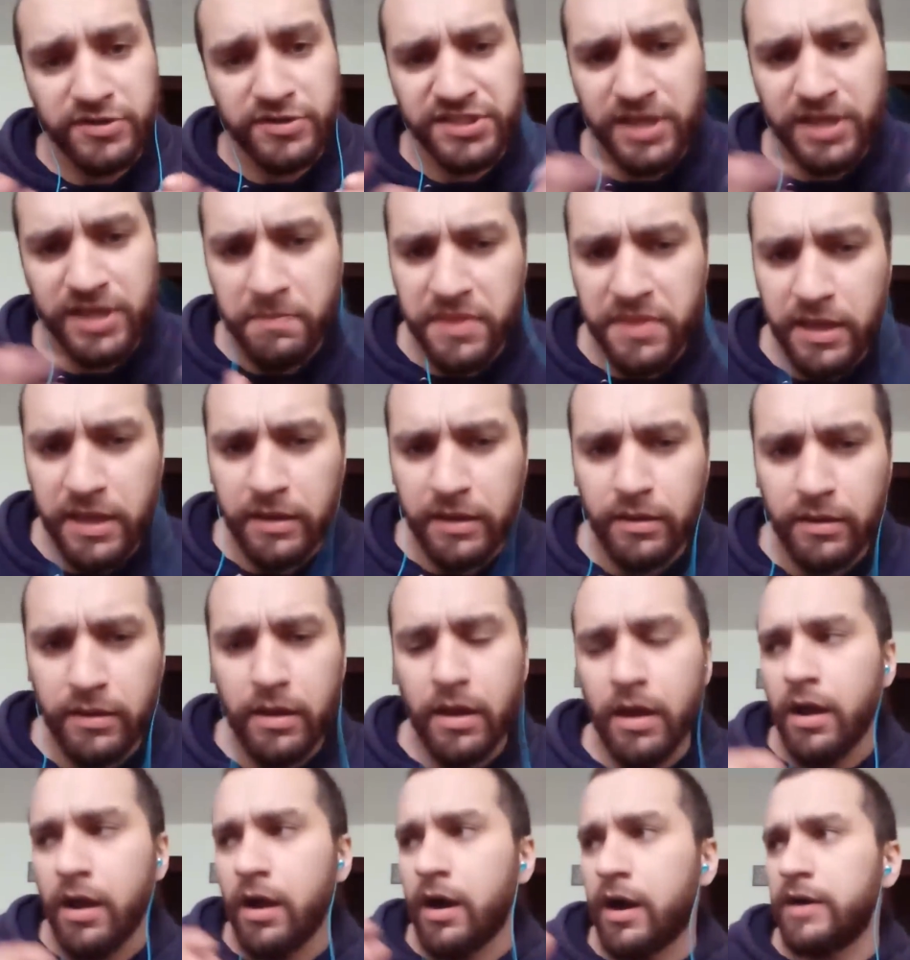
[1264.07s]
something?
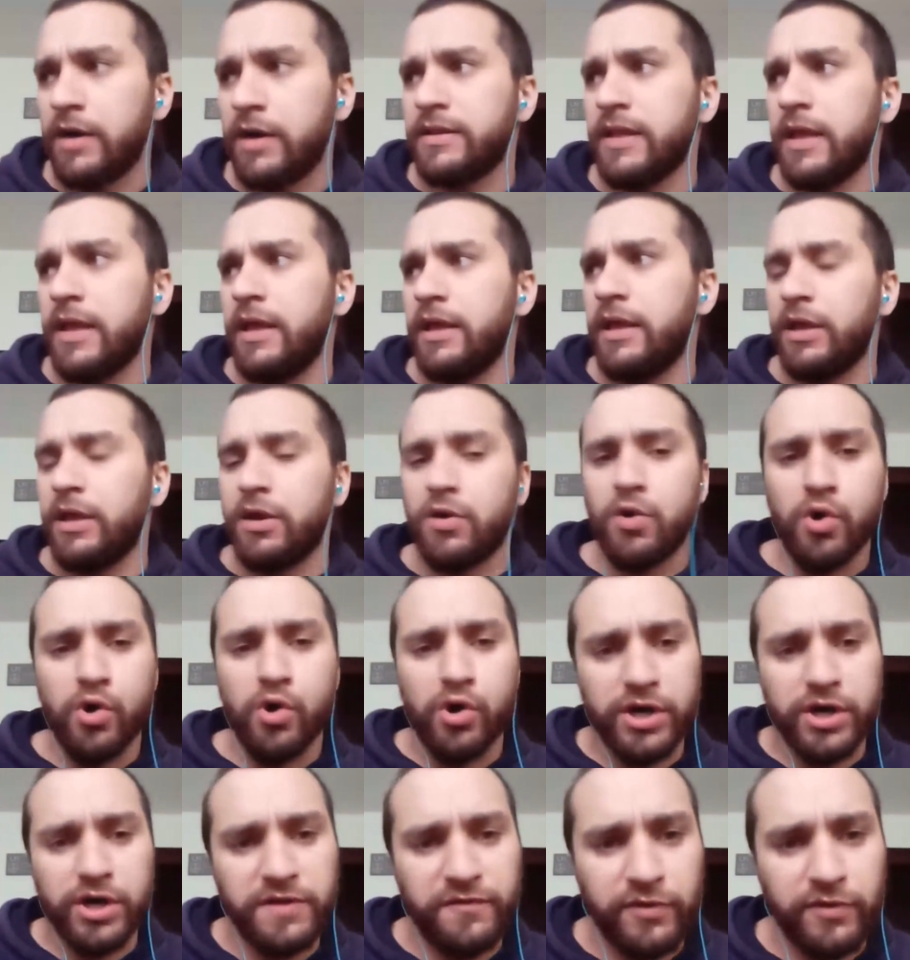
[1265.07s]
Are they in
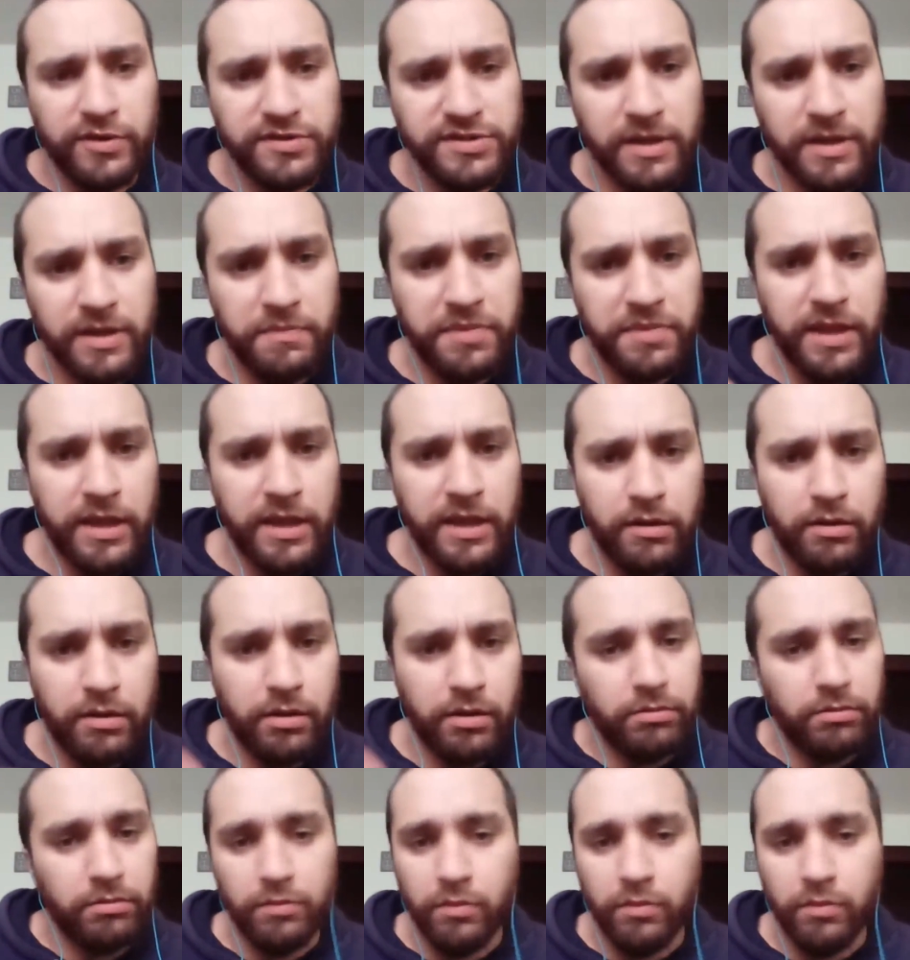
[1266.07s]
court for something? Or